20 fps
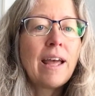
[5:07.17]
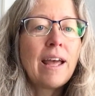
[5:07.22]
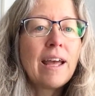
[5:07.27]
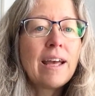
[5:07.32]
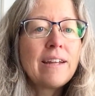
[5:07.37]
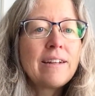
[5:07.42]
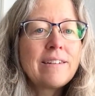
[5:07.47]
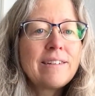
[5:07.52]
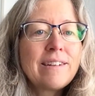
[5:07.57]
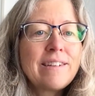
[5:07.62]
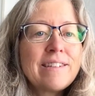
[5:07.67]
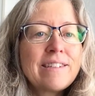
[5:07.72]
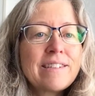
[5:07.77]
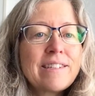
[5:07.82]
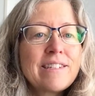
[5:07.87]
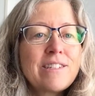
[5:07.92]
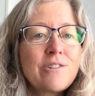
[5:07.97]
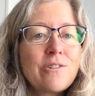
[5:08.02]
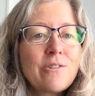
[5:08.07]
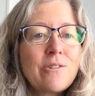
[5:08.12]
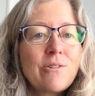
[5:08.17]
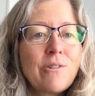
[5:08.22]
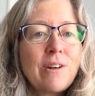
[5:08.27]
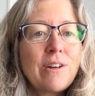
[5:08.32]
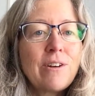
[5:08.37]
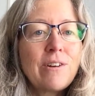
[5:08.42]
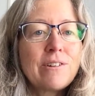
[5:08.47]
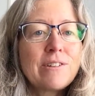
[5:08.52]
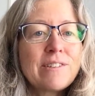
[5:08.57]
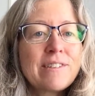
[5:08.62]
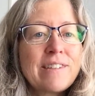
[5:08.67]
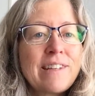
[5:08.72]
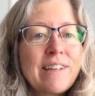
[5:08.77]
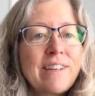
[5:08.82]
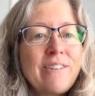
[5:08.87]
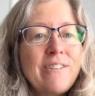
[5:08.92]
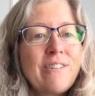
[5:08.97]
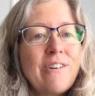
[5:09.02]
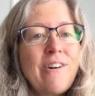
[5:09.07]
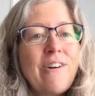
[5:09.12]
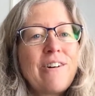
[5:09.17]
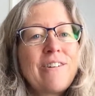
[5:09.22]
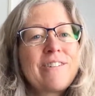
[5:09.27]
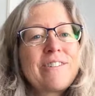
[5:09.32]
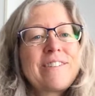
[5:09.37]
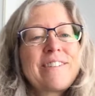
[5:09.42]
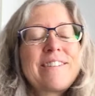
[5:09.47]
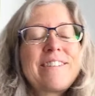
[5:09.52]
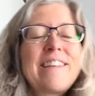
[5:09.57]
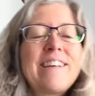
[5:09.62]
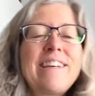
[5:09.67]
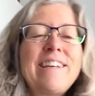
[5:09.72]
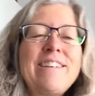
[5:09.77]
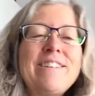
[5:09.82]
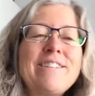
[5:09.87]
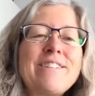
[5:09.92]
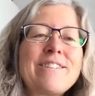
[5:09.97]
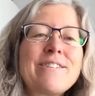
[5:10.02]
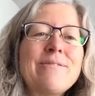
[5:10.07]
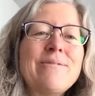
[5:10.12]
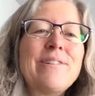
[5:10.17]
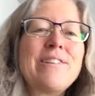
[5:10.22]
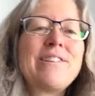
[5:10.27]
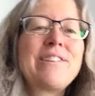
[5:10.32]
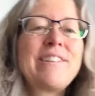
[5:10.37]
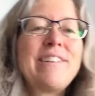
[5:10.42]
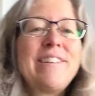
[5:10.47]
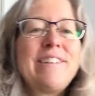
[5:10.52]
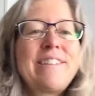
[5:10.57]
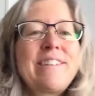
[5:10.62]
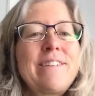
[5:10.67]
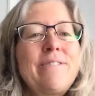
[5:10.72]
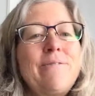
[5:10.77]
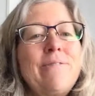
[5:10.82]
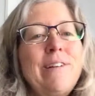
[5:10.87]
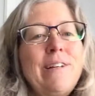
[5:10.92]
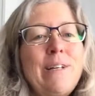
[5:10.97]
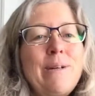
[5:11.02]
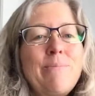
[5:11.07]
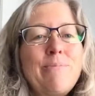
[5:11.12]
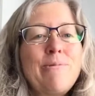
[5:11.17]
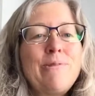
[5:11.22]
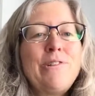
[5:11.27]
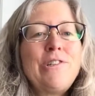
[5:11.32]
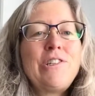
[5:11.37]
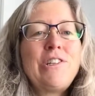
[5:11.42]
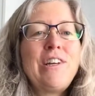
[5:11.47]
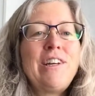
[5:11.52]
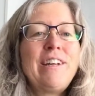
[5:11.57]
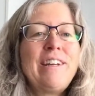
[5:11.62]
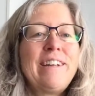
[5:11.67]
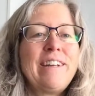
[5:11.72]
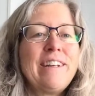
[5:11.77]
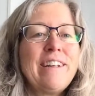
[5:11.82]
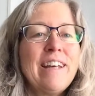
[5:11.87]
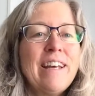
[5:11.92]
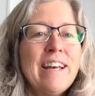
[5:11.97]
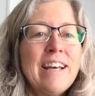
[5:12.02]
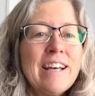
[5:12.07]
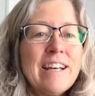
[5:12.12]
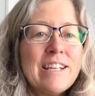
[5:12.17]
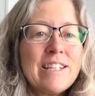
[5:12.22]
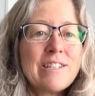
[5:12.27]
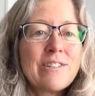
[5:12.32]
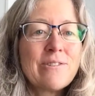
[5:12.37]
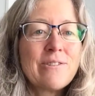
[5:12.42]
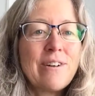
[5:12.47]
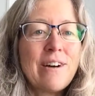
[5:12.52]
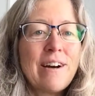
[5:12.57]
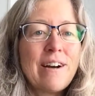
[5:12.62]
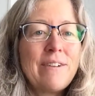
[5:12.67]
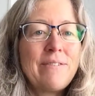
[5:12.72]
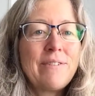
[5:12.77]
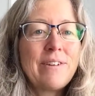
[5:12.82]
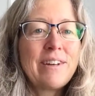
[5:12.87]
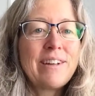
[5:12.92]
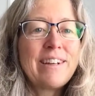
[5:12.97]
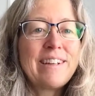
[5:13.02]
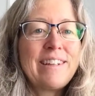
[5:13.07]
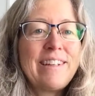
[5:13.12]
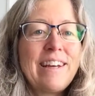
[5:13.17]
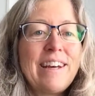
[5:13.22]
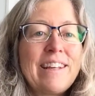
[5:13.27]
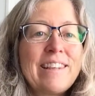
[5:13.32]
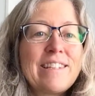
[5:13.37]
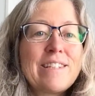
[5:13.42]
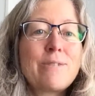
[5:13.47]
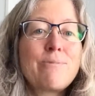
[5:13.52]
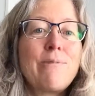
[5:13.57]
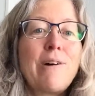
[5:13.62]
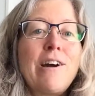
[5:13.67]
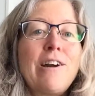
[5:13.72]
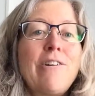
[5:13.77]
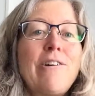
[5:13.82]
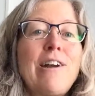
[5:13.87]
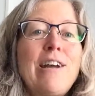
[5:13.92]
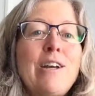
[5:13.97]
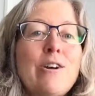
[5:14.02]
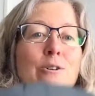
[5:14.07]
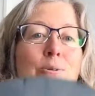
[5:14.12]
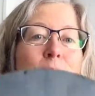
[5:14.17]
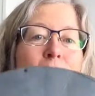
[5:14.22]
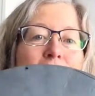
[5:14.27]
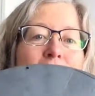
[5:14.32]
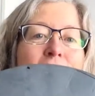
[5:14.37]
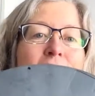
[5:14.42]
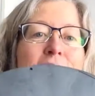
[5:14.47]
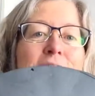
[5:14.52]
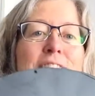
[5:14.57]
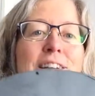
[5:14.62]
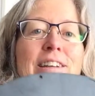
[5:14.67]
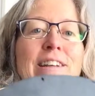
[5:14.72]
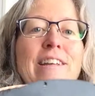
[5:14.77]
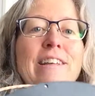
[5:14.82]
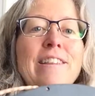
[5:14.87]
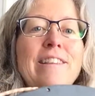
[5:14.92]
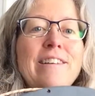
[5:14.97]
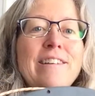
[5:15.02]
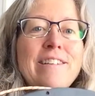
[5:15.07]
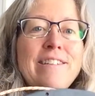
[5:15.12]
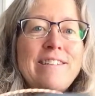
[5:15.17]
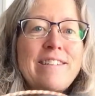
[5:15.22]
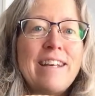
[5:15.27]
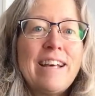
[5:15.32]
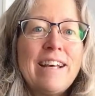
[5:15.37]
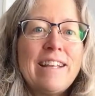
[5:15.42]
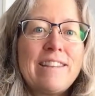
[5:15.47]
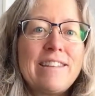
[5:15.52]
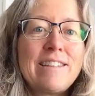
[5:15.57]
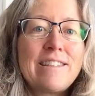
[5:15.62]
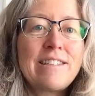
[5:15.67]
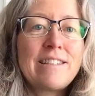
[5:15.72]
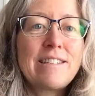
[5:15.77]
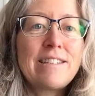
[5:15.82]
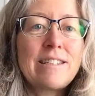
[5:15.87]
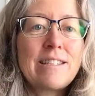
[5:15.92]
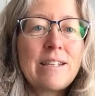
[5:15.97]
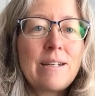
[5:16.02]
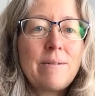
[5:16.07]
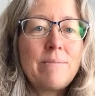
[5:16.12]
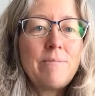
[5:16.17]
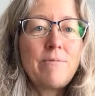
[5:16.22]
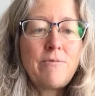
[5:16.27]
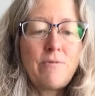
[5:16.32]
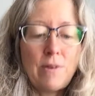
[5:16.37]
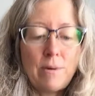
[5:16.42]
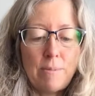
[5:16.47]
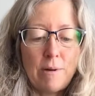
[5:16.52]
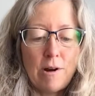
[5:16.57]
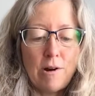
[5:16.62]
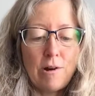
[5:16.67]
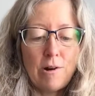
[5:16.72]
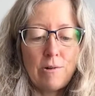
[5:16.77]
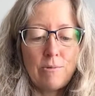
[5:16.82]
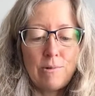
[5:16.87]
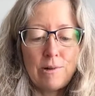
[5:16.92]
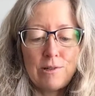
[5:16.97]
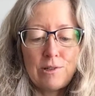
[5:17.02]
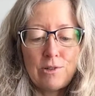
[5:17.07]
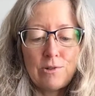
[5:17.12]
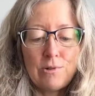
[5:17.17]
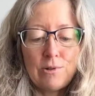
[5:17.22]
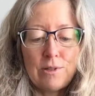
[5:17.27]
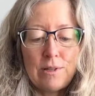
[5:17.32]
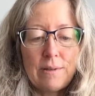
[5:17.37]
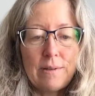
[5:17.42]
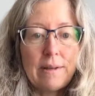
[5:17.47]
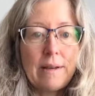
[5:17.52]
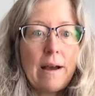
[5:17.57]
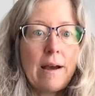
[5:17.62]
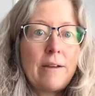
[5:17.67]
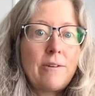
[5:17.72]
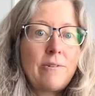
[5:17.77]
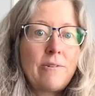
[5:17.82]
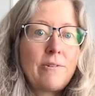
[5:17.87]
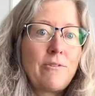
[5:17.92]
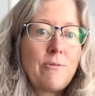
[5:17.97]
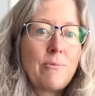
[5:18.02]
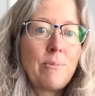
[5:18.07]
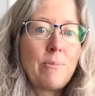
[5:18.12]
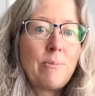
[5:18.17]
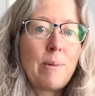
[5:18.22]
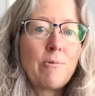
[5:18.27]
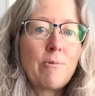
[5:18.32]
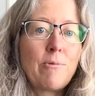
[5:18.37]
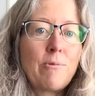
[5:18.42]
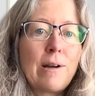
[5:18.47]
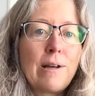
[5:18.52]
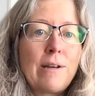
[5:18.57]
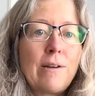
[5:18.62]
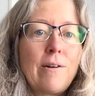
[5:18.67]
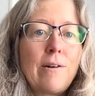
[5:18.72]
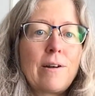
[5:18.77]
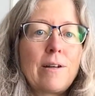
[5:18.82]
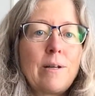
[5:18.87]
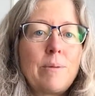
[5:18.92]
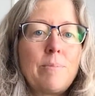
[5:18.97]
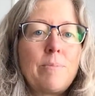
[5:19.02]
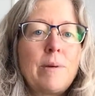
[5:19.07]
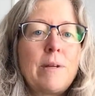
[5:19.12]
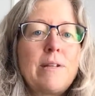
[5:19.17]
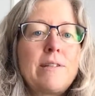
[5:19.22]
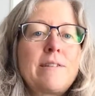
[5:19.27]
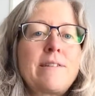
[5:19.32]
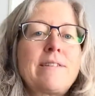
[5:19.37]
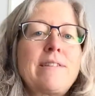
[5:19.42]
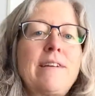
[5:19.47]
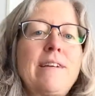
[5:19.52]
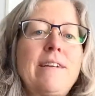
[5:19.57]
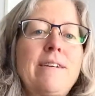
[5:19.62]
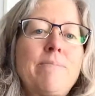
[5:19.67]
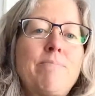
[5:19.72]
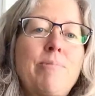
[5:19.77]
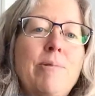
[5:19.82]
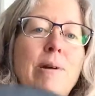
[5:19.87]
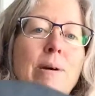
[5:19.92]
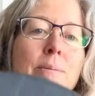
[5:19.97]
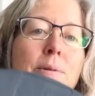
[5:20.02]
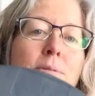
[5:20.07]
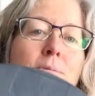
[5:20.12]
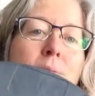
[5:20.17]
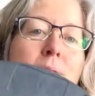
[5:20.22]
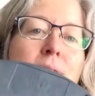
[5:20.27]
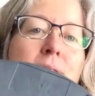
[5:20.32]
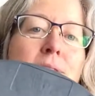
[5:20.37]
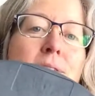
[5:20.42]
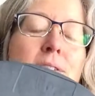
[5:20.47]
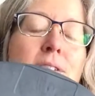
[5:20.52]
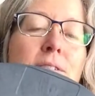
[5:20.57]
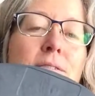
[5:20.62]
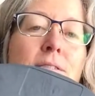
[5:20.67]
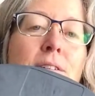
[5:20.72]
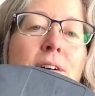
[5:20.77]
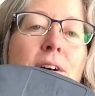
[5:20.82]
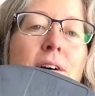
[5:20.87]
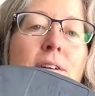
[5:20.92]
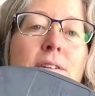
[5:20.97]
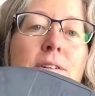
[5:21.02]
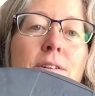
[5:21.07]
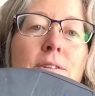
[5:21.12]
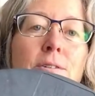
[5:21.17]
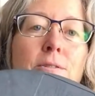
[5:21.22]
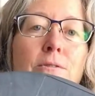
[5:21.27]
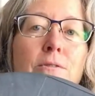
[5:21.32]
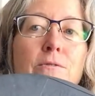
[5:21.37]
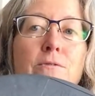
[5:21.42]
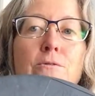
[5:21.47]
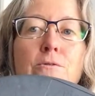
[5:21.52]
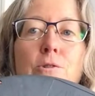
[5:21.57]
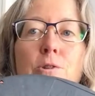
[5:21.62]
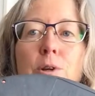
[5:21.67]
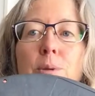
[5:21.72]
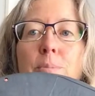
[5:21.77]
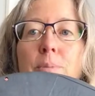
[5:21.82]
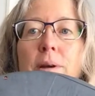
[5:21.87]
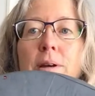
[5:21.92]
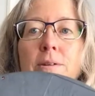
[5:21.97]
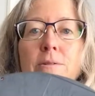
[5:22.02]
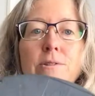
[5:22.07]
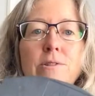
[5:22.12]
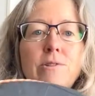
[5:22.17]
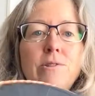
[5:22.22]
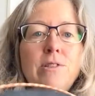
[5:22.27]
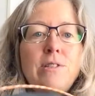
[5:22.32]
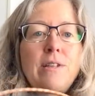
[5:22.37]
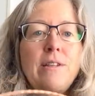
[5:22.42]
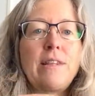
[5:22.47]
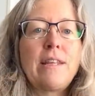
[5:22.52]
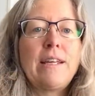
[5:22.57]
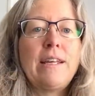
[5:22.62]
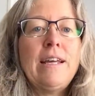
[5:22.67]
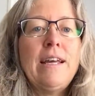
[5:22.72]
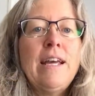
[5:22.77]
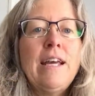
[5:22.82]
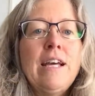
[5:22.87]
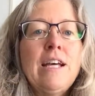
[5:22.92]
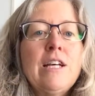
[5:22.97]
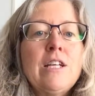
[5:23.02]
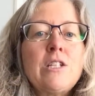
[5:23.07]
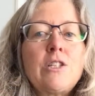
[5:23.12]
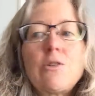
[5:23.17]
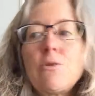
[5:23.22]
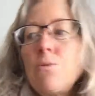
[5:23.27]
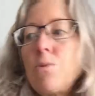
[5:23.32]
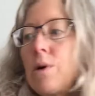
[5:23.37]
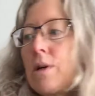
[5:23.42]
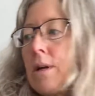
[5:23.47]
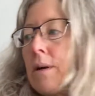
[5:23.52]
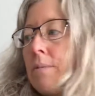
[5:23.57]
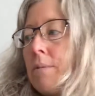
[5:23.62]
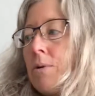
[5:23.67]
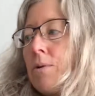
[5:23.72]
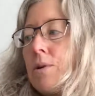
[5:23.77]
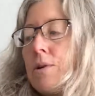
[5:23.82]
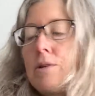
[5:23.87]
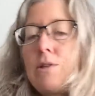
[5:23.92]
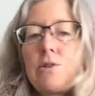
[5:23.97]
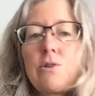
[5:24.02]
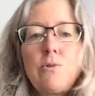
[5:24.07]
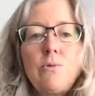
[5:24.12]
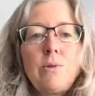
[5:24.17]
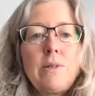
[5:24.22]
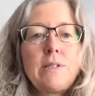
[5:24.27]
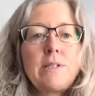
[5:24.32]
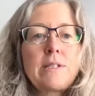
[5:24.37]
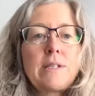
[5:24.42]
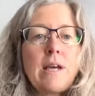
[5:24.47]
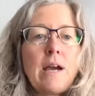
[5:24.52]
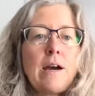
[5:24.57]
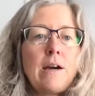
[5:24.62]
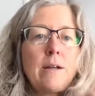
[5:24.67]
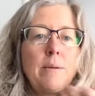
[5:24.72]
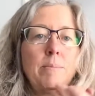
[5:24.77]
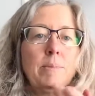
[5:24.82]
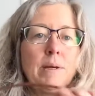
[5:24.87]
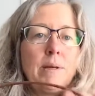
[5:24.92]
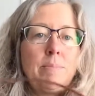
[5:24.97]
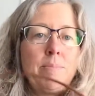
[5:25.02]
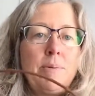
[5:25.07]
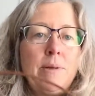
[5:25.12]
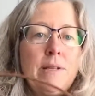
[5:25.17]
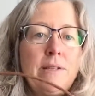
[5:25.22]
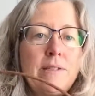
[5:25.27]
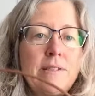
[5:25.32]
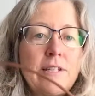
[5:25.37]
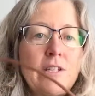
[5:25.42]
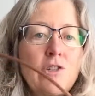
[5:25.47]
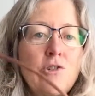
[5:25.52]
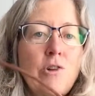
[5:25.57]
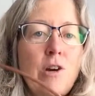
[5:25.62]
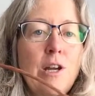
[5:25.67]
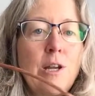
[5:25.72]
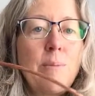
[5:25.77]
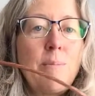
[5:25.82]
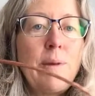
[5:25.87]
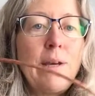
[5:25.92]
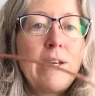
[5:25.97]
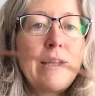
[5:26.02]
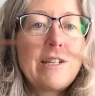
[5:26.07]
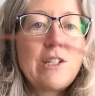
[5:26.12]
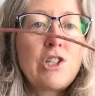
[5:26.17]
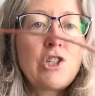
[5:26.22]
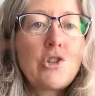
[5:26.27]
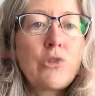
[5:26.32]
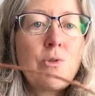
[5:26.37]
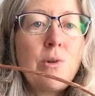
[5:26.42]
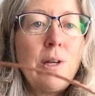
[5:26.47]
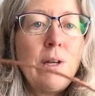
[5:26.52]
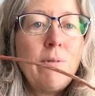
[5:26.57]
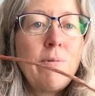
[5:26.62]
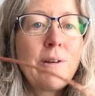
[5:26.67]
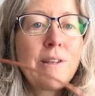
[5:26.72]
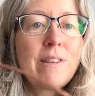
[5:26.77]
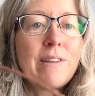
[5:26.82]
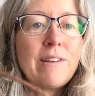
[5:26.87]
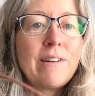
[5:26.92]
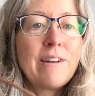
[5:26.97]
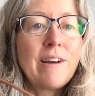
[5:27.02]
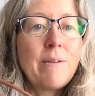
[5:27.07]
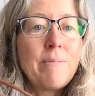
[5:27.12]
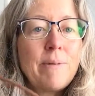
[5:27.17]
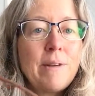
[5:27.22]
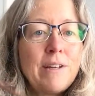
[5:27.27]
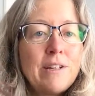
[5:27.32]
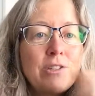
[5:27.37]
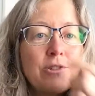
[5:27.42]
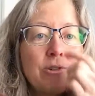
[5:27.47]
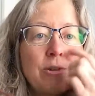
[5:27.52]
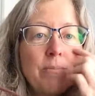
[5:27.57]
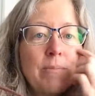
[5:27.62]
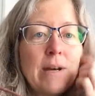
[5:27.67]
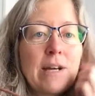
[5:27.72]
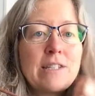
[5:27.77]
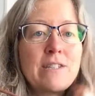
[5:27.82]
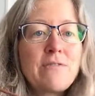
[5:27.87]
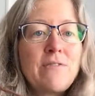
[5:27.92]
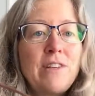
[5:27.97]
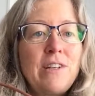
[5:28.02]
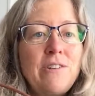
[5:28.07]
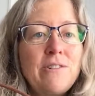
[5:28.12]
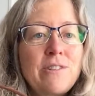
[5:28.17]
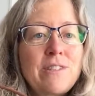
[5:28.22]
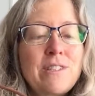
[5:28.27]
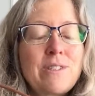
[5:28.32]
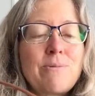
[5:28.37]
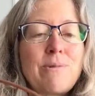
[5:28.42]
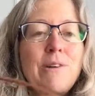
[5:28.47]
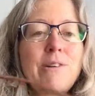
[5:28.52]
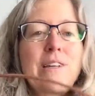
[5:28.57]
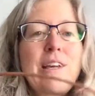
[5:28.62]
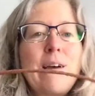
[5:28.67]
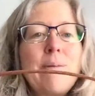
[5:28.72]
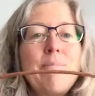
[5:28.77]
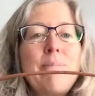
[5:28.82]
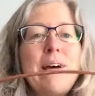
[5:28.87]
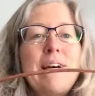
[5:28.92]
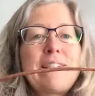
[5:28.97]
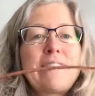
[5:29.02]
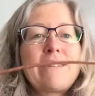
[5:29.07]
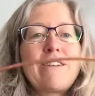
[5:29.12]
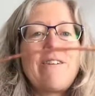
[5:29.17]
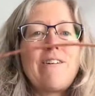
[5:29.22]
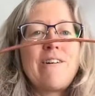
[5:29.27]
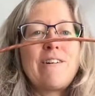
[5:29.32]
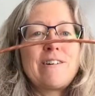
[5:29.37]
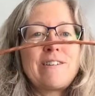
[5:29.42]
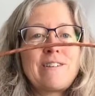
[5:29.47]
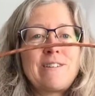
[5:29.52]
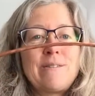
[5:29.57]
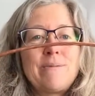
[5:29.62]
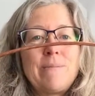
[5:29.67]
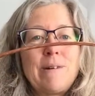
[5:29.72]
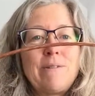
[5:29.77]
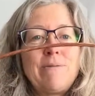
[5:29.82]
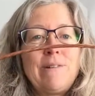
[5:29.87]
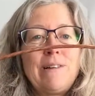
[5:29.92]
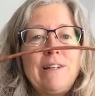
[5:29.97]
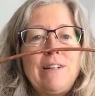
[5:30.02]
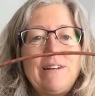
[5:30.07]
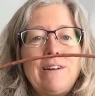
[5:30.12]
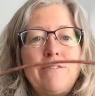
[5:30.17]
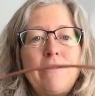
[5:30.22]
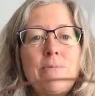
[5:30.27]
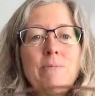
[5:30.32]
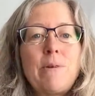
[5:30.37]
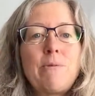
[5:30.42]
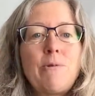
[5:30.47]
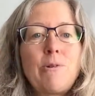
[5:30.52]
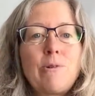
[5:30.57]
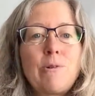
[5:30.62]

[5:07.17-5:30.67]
And Glennis says, you're a great artist. Thank you. Oh, thank you so much, Glennis. I really appreciate it. So I'm gonna, yeah, this wire, oh my God, I need this. This is some from a hardware store or something. I don't even remember where I got it, but it's like probably weighs, I don't know, 40 pounds or something. So what I'm going to do is cut a big piece and try to make a tree with it. I've been enjoying Matt's videos as well. Yeah, Matt's awesome. I really love him.